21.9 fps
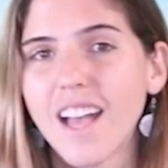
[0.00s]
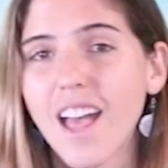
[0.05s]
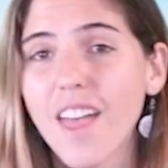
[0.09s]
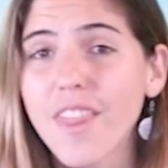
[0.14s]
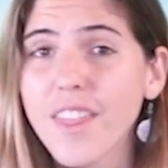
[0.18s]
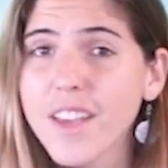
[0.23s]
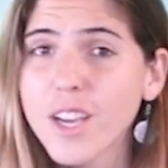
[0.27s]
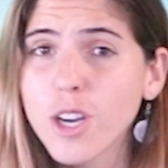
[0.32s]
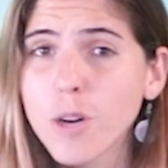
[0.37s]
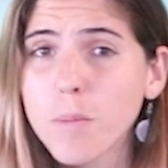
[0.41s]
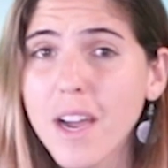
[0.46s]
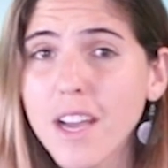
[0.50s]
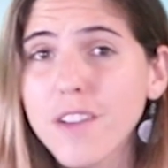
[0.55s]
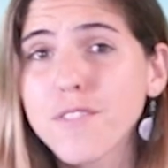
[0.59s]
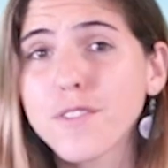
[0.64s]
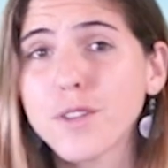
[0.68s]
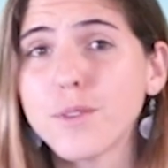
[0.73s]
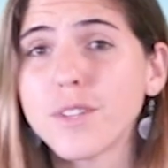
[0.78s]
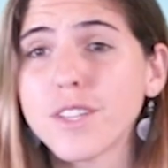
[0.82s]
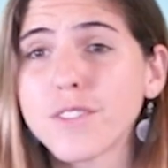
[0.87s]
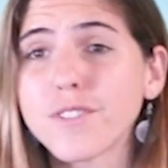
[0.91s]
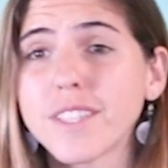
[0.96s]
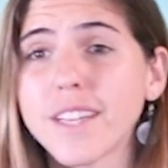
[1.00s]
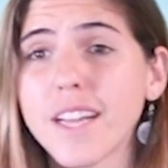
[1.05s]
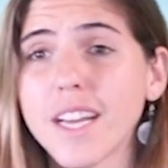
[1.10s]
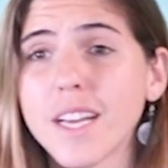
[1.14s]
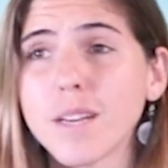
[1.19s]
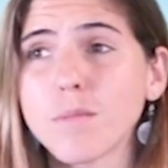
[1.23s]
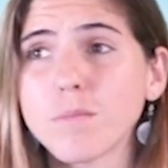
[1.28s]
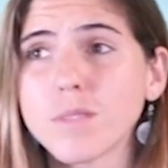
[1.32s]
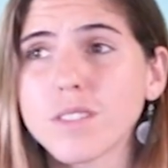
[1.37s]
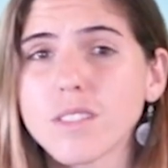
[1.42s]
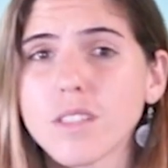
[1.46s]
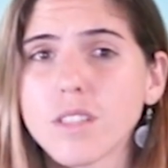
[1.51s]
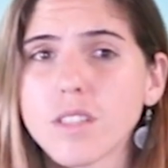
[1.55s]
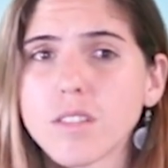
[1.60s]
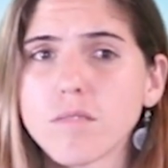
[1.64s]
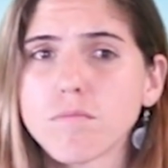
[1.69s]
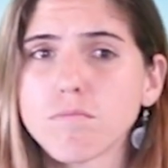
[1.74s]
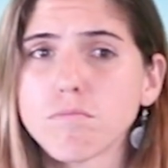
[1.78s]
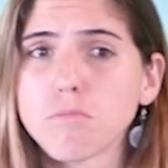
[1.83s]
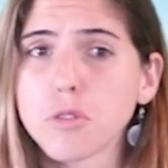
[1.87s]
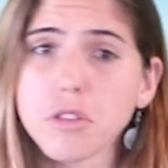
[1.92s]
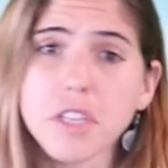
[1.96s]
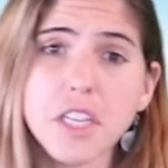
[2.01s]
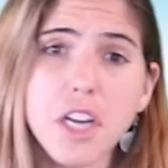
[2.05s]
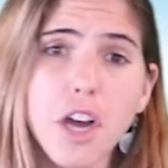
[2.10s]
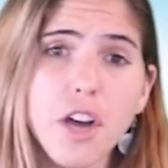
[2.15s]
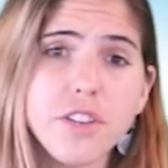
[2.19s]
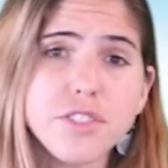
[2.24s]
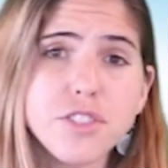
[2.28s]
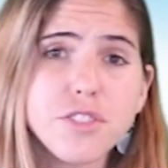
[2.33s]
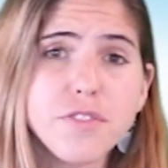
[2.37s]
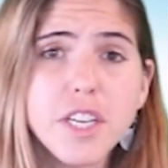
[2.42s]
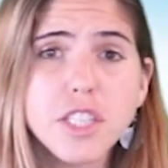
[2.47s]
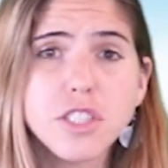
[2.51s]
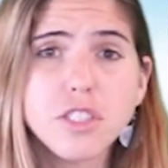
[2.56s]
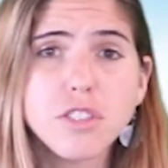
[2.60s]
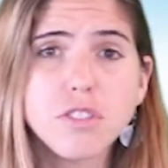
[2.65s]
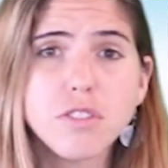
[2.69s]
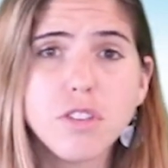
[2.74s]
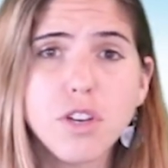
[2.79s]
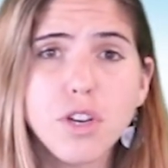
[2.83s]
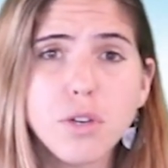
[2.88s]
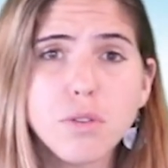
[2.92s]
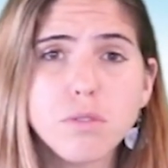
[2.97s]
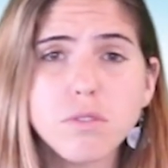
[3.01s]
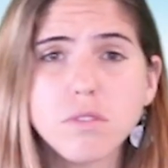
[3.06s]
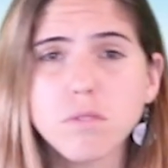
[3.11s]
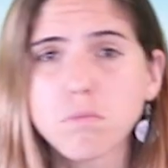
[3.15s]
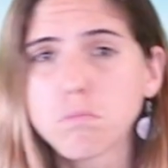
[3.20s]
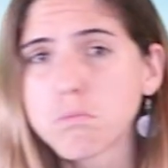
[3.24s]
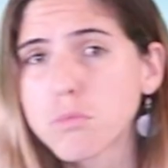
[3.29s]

They go by a few different names: marine conservation zones,